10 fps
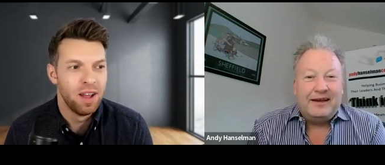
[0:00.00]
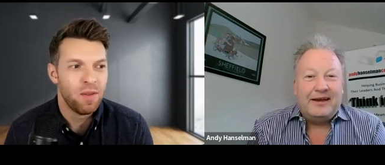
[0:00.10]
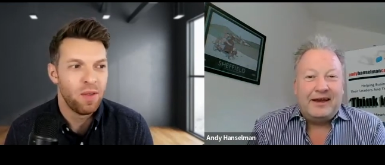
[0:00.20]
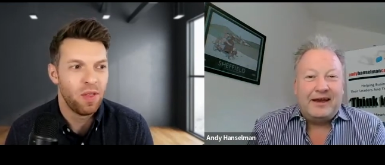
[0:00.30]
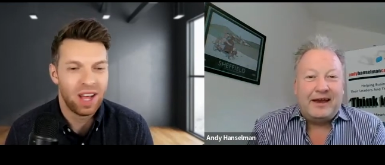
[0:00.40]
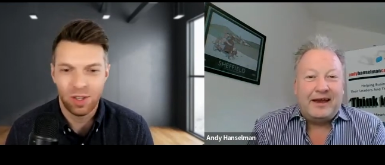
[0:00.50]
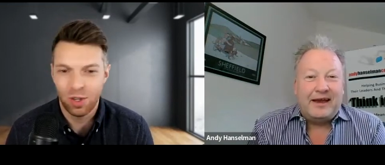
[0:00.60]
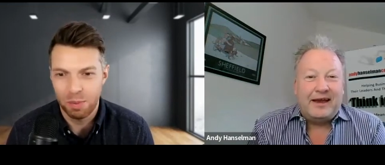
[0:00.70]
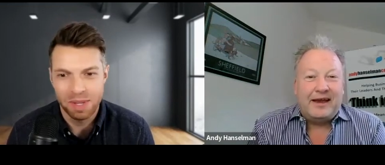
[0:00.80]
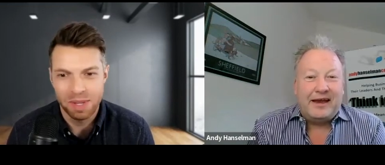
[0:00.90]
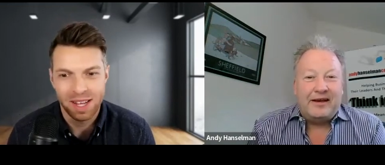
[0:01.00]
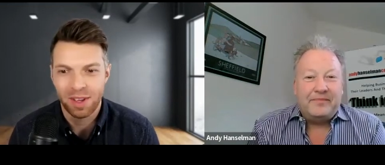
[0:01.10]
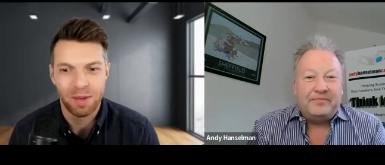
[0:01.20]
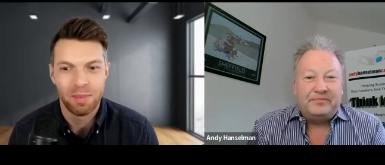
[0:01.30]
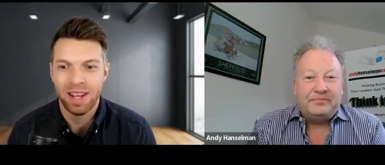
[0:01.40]
Speaker 1: that took me down the
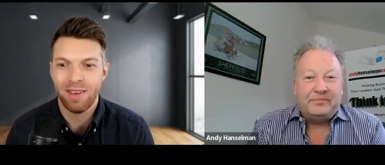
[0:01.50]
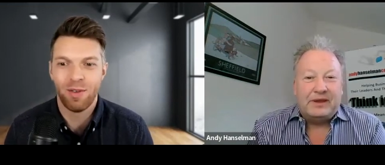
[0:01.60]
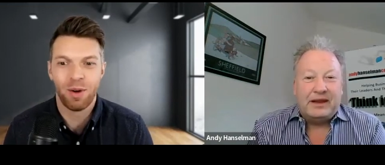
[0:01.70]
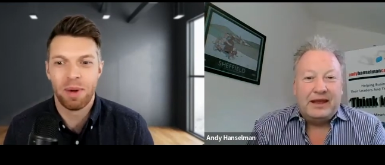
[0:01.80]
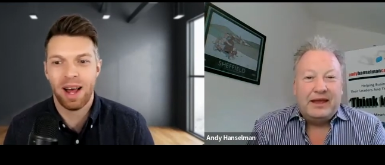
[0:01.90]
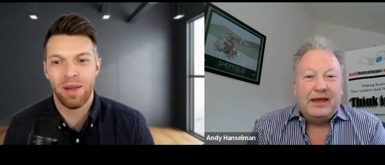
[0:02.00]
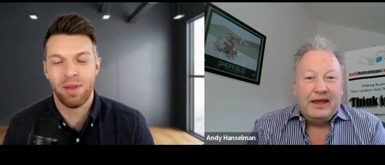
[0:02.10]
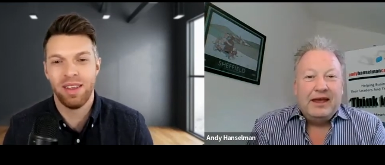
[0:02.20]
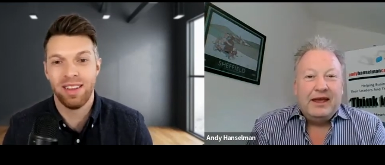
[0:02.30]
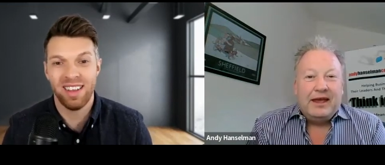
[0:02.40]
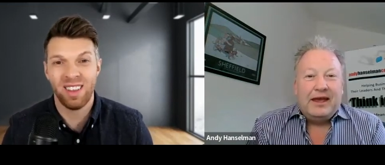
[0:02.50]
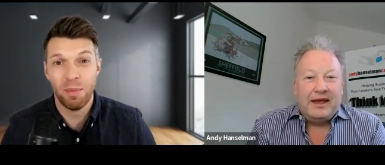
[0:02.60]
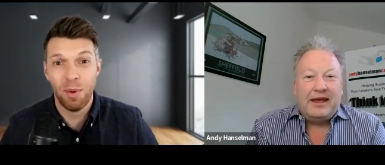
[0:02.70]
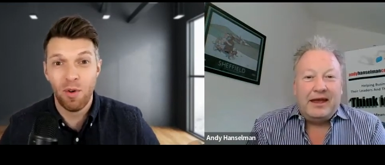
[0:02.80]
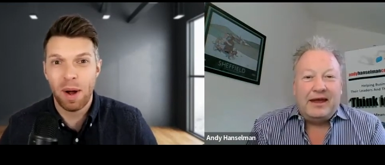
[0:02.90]
completely wrong path. And it's more
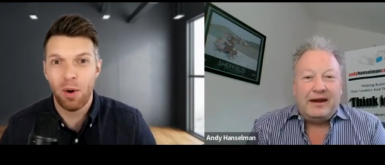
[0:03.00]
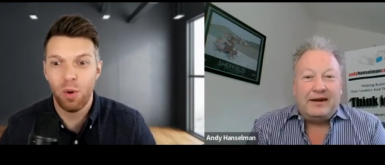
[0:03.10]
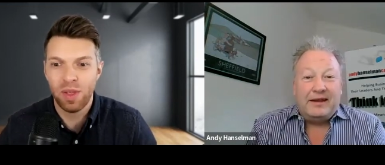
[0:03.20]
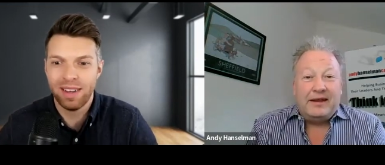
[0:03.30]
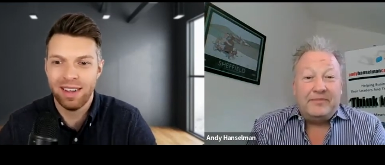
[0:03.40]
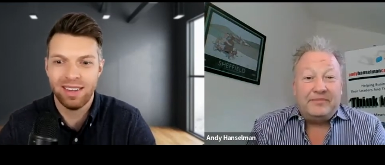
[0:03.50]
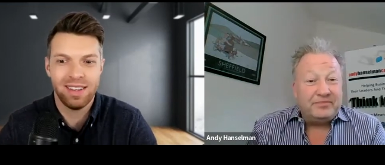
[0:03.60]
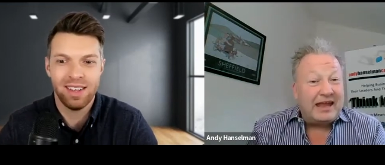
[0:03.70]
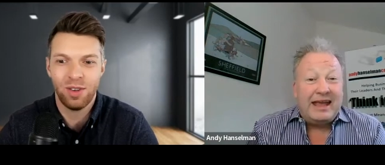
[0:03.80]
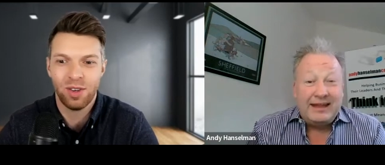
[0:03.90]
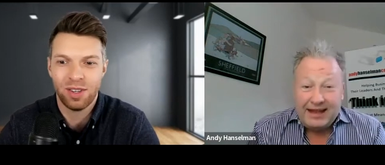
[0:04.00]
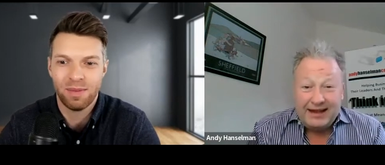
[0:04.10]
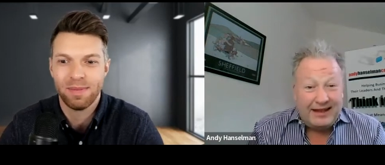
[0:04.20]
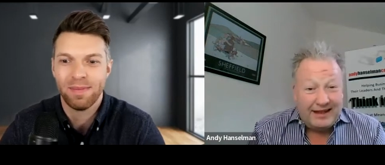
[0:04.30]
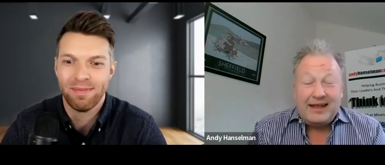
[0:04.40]
about authenticity and just
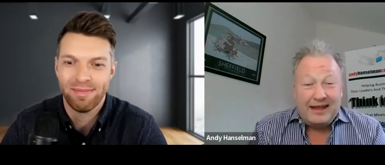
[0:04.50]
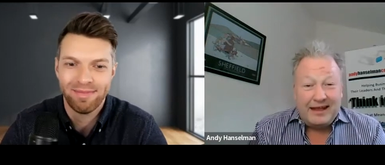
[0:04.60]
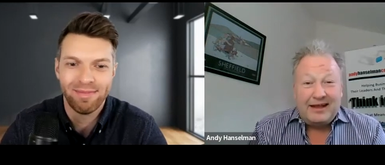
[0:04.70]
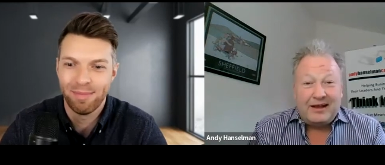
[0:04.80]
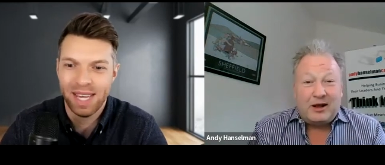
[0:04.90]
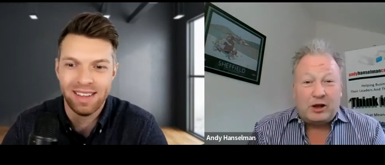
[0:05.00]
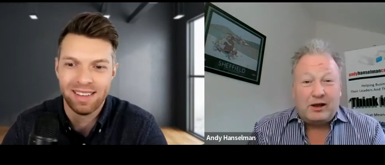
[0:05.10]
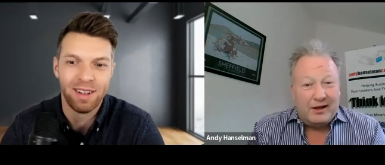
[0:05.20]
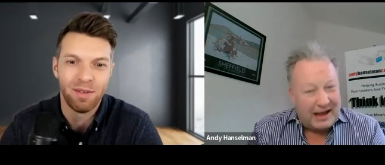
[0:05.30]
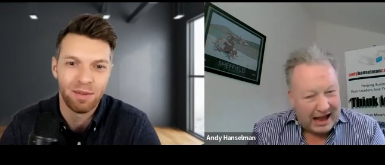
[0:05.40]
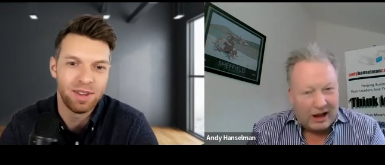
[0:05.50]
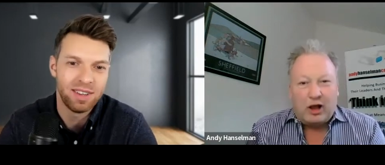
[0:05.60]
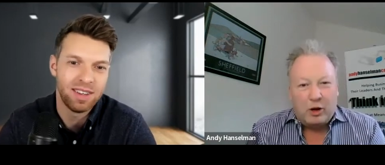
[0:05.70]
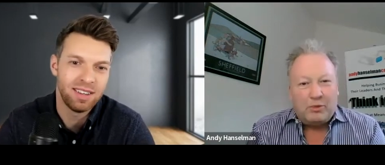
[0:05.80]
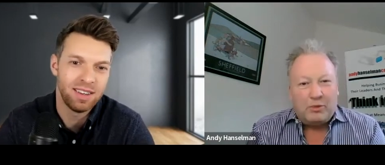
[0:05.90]
being yourself, isn't
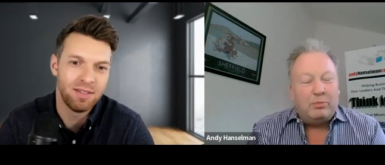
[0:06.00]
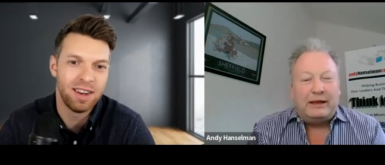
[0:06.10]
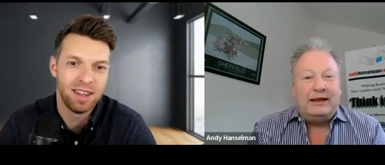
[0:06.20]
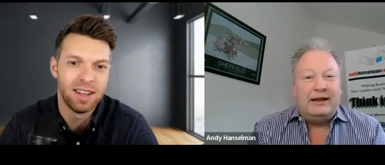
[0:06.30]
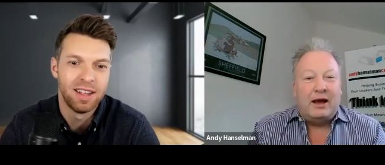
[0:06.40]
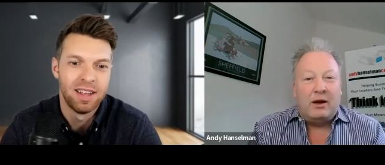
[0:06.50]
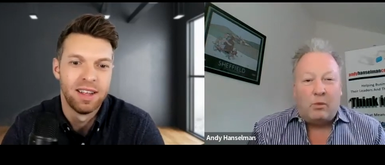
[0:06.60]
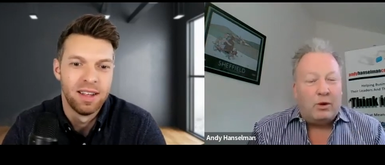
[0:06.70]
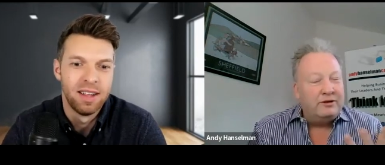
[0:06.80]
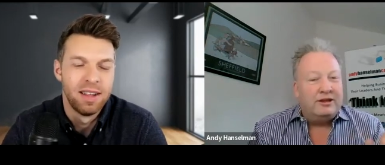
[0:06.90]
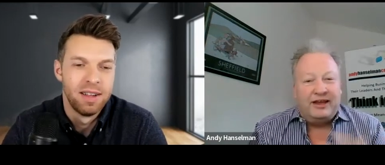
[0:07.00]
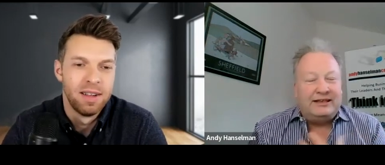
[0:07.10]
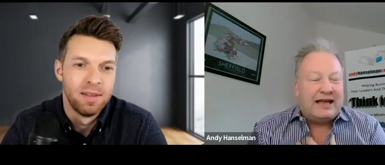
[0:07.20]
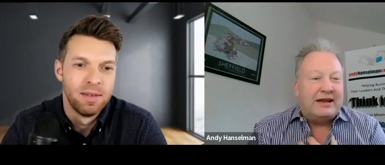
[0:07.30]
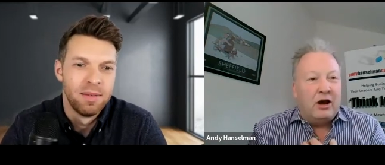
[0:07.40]
it?
Speaker 2: Completely. Really? One of the things
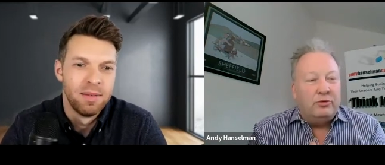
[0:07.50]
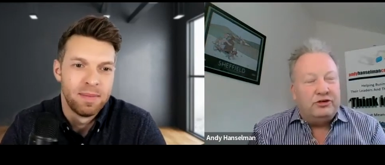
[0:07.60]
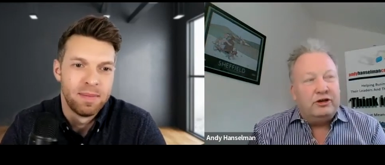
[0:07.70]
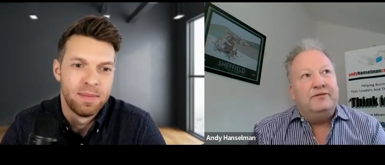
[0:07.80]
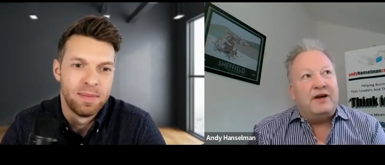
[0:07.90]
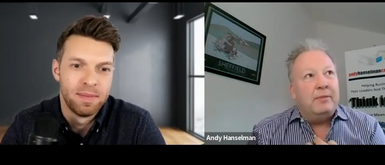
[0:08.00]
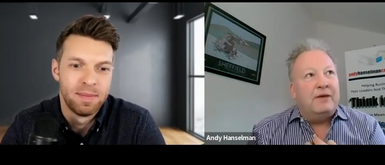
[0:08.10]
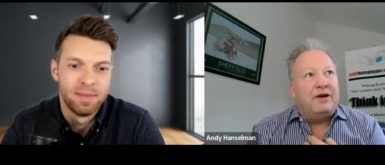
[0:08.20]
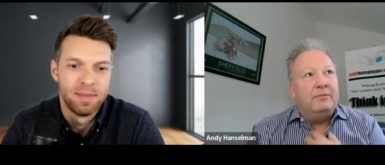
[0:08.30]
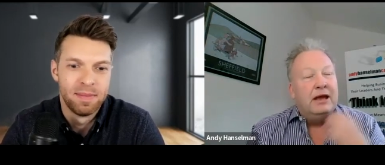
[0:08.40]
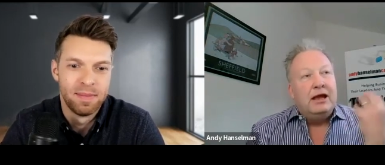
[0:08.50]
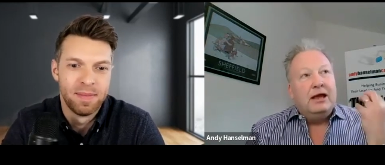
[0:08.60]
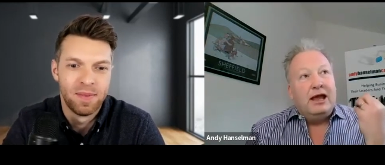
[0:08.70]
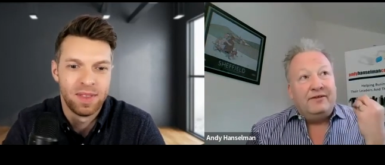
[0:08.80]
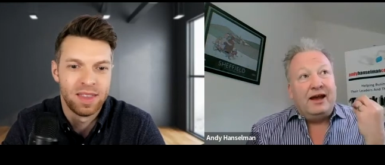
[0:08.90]
I know, certainly
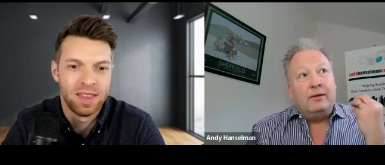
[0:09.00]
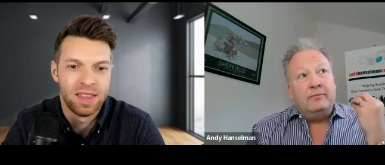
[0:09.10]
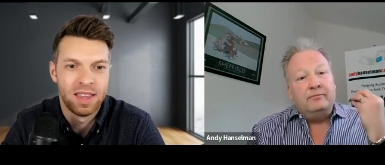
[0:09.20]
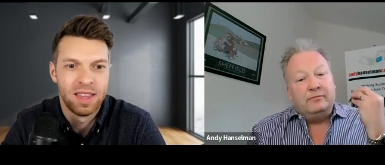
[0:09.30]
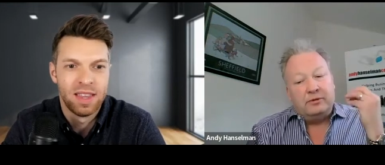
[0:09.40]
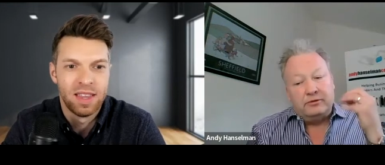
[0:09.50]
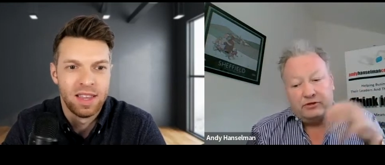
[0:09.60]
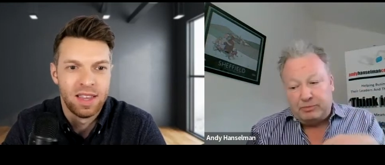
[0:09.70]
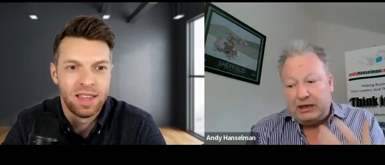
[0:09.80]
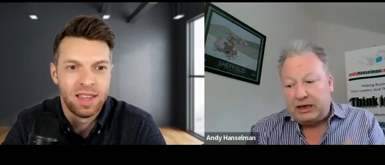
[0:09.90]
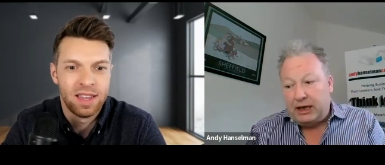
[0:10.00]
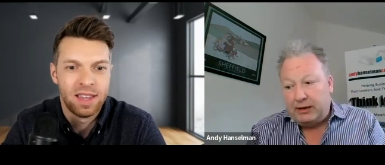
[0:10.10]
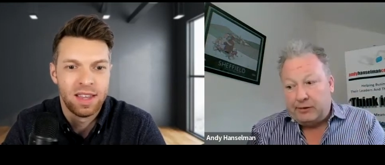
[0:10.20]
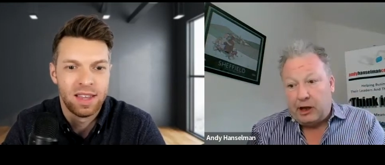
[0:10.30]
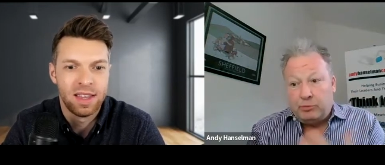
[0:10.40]
if I'm
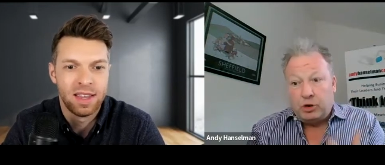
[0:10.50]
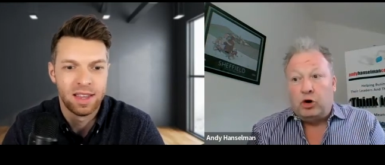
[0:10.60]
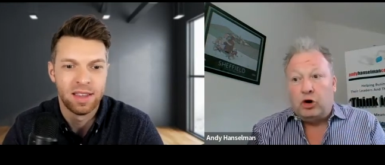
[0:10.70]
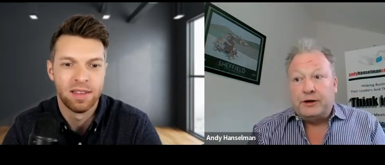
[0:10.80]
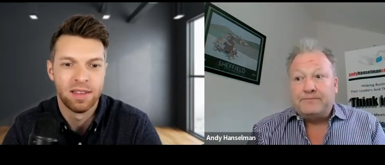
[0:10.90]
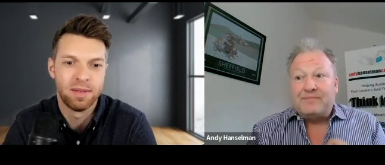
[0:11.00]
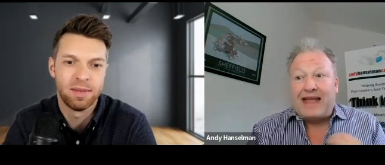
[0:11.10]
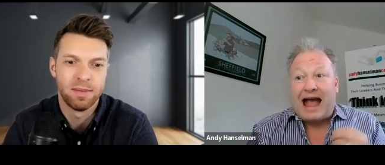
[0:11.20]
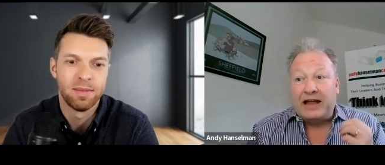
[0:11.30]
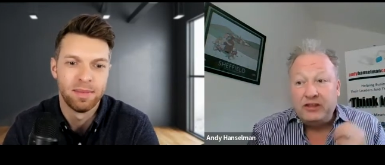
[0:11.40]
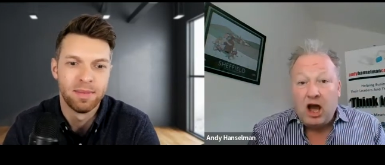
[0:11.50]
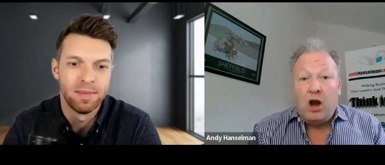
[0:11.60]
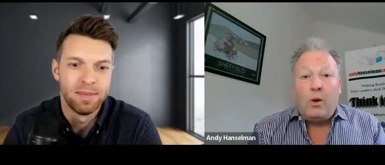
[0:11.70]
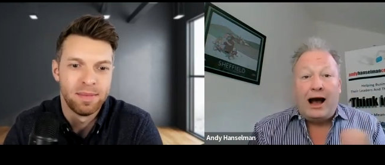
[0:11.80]
speaking abroad, I know